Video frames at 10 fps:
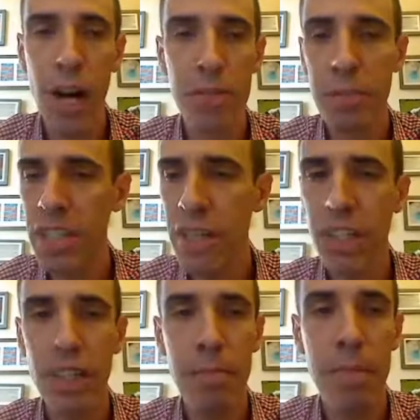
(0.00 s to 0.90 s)

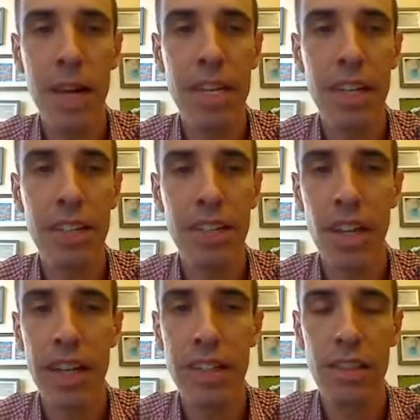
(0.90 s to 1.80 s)
specifically maybe in
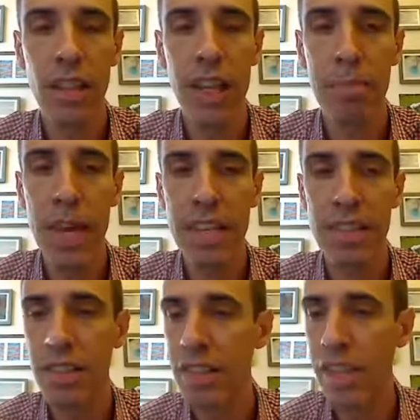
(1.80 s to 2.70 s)
sites like
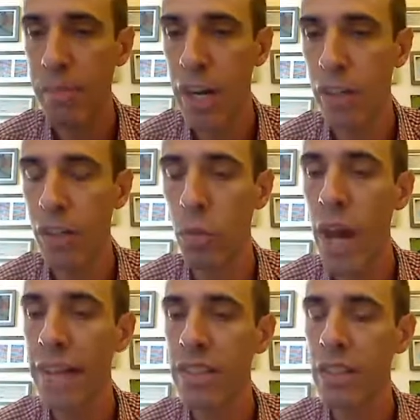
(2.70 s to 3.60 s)
basins in the American
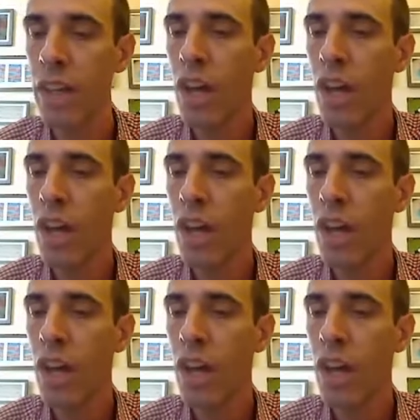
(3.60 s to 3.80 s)
West,